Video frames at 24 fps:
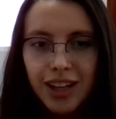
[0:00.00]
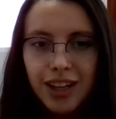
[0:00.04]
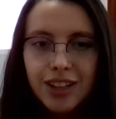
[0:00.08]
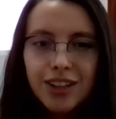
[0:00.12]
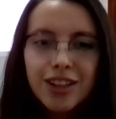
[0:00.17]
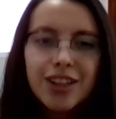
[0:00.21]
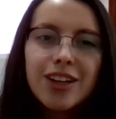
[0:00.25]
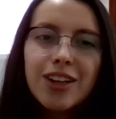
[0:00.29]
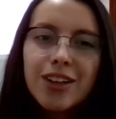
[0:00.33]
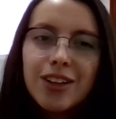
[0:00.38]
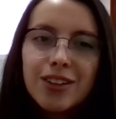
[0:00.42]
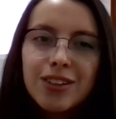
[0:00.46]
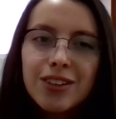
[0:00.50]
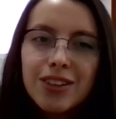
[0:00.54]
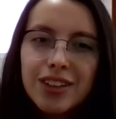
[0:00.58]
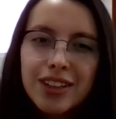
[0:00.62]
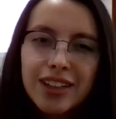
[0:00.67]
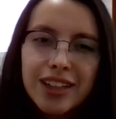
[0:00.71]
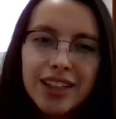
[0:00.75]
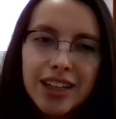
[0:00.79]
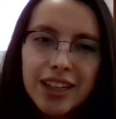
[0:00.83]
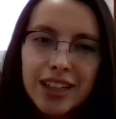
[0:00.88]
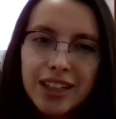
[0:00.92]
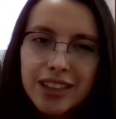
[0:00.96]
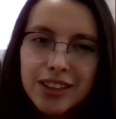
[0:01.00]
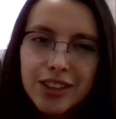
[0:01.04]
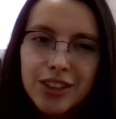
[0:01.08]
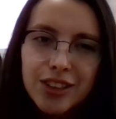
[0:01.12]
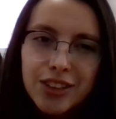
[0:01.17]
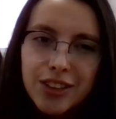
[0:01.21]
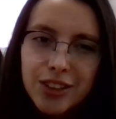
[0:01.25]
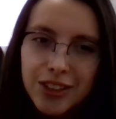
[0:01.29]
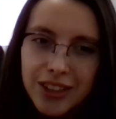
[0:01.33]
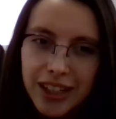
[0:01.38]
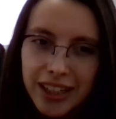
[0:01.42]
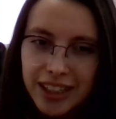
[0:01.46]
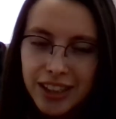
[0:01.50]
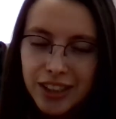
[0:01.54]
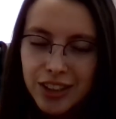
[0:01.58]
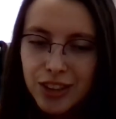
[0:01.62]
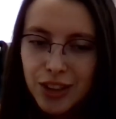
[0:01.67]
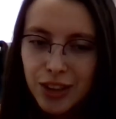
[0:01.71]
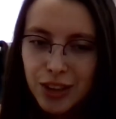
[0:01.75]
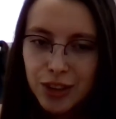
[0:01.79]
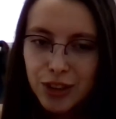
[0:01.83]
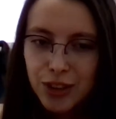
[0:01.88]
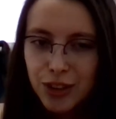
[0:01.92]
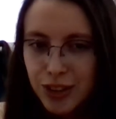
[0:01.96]
Now you can
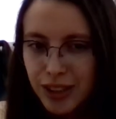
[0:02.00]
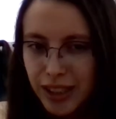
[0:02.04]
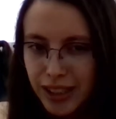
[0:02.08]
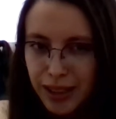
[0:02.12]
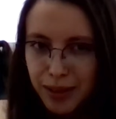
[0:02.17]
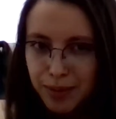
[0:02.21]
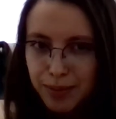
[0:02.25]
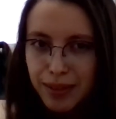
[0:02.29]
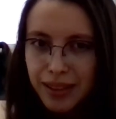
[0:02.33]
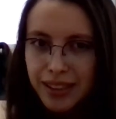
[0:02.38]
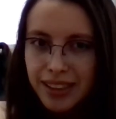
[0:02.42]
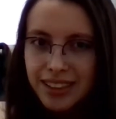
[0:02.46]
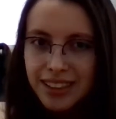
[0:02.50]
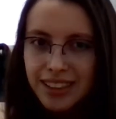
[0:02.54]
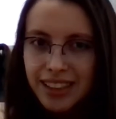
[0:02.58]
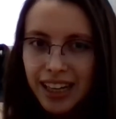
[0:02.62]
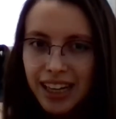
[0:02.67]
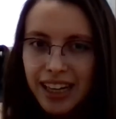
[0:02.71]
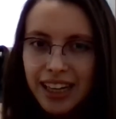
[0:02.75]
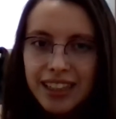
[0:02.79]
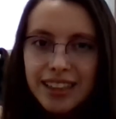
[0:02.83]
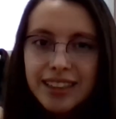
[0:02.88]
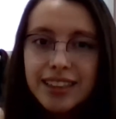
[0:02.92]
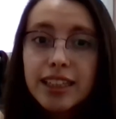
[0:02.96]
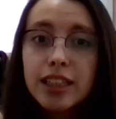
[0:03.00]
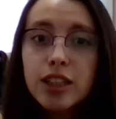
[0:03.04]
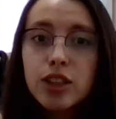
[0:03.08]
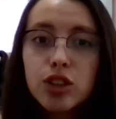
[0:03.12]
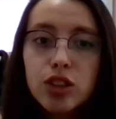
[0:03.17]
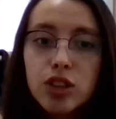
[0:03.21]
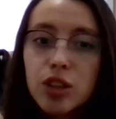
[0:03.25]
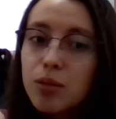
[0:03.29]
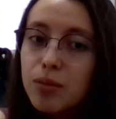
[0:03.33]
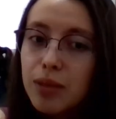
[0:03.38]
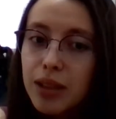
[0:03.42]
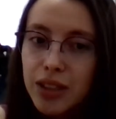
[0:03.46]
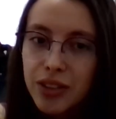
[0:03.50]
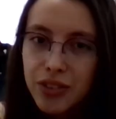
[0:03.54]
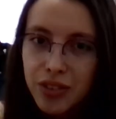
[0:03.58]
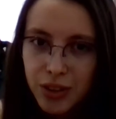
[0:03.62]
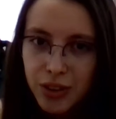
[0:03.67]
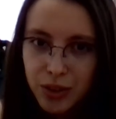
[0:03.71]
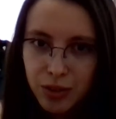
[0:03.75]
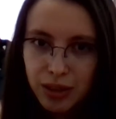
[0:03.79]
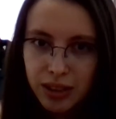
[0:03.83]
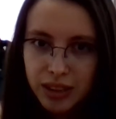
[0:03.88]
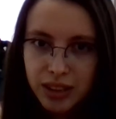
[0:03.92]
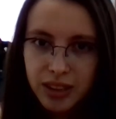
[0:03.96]
enjoy your arepas and thank you so much for
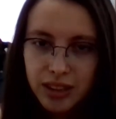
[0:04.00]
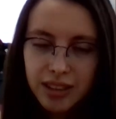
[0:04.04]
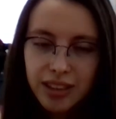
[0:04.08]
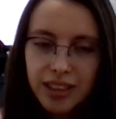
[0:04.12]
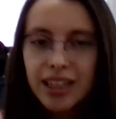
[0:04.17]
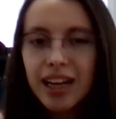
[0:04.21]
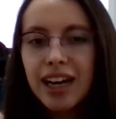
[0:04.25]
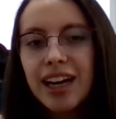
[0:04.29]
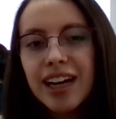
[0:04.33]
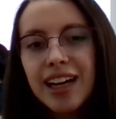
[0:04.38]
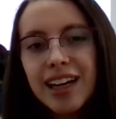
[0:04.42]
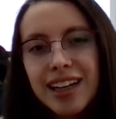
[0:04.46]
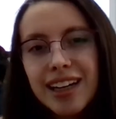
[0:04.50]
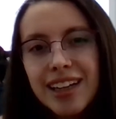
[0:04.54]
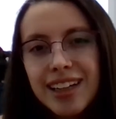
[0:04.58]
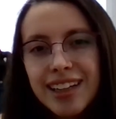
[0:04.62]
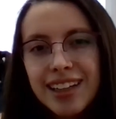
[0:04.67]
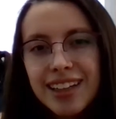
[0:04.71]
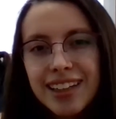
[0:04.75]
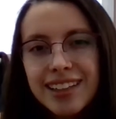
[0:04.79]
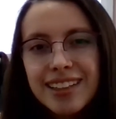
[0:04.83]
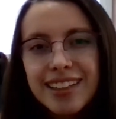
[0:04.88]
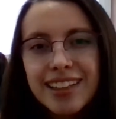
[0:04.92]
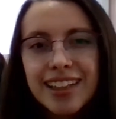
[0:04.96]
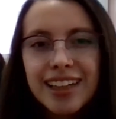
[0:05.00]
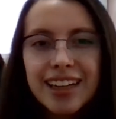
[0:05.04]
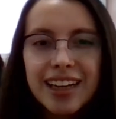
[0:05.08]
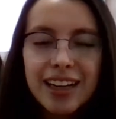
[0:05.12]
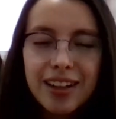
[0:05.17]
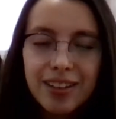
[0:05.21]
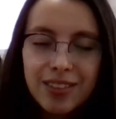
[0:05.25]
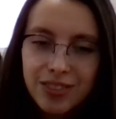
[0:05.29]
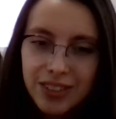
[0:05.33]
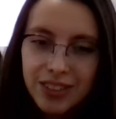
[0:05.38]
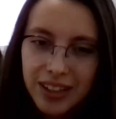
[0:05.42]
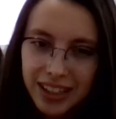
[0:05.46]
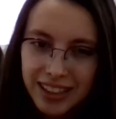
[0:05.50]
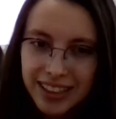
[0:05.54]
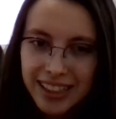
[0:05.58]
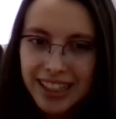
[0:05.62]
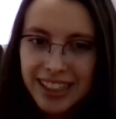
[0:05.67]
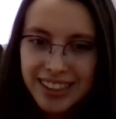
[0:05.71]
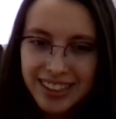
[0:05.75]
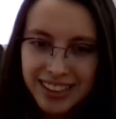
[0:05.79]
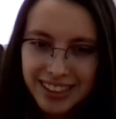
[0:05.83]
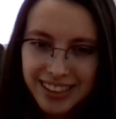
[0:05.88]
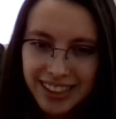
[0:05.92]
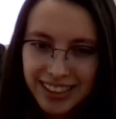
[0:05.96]
watching and have a
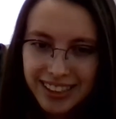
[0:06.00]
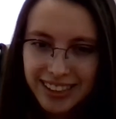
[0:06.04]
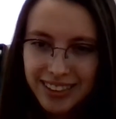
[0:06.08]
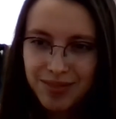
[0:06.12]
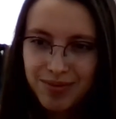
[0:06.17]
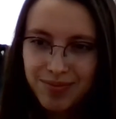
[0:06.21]
nice day.